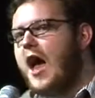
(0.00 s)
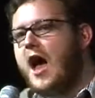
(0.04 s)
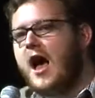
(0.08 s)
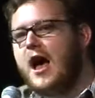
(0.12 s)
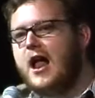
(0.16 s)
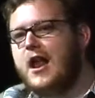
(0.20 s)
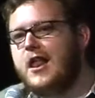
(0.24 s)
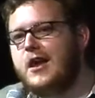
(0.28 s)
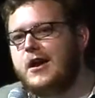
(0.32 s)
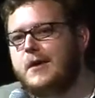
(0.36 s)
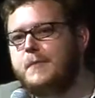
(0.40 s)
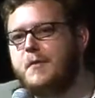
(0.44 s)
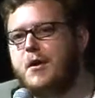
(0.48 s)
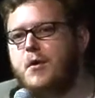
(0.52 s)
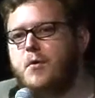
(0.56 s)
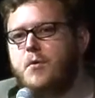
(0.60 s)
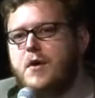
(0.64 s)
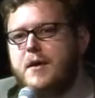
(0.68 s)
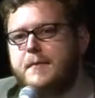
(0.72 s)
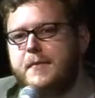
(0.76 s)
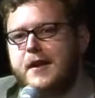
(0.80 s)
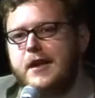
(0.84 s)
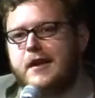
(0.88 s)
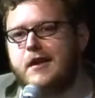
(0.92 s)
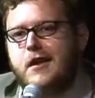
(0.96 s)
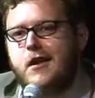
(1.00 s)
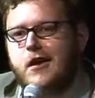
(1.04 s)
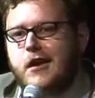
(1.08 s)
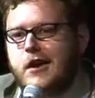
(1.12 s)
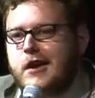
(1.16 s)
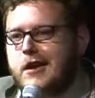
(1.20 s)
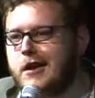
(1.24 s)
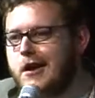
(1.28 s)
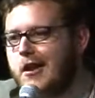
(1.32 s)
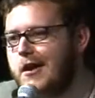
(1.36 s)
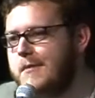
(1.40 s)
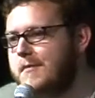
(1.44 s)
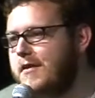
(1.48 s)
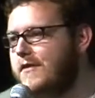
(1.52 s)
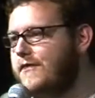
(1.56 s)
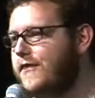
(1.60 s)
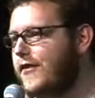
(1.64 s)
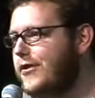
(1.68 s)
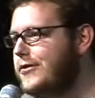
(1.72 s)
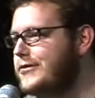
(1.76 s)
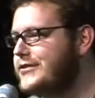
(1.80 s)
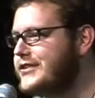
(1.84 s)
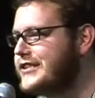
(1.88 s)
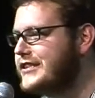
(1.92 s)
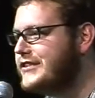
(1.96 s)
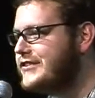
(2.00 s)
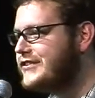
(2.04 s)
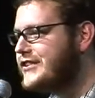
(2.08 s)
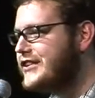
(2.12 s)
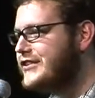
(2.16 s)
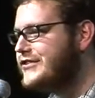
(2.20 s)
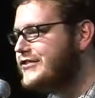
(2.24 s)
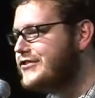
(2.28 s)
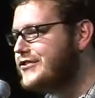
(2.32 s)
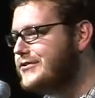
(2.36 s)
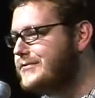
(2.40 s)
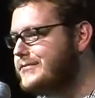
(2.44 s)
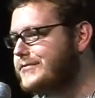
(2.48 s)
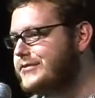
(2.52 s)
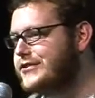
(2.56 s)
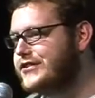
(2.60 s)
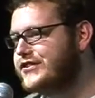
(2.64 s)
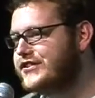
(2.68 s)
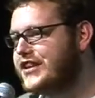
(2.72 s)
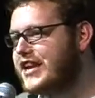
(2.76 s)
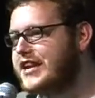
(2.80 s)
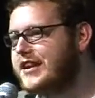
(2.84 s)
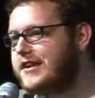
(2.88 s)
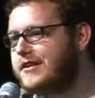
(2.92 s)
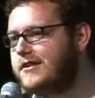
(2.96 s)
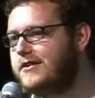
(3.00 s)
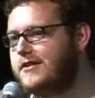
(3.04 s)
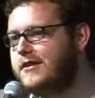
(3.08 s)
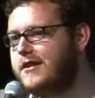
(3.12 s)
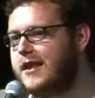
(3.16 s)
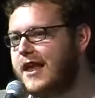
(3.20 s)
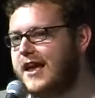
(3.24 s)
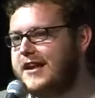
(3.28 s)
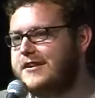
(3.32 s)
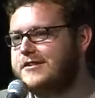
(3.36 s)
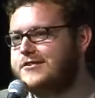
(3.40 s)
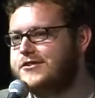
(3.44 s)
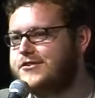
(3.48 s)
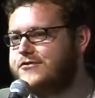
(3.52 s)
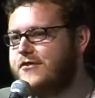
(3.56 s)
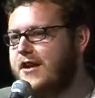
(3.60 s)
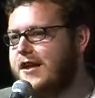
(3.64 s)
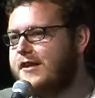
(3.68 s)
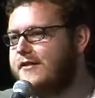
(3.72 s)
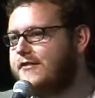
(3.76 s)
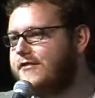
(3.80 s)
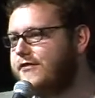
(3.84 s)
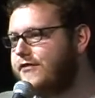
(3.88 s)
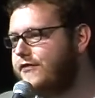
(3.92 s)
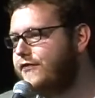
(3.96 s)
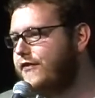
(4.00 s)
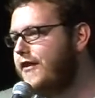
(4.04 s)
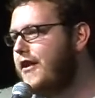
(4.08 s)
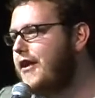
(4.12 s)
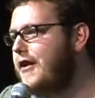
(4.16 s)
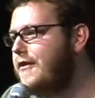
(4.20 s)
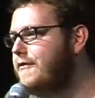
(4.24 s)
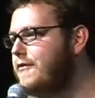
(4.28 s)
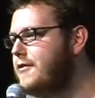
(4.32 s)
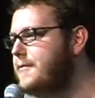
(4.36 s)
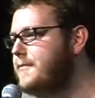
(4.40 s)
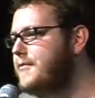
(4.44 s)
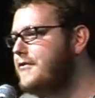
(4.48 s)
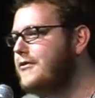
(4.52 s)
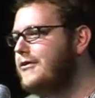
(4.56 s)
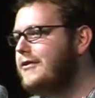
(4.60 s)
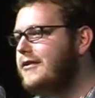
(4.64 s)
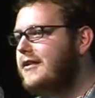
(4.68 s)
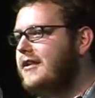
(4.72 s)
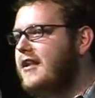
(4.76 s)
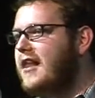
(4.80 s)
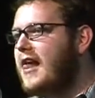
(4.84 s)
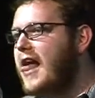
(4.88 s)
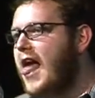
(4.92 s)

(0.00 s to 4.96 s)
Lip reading: I like my women like I like my voting system, single and transferable.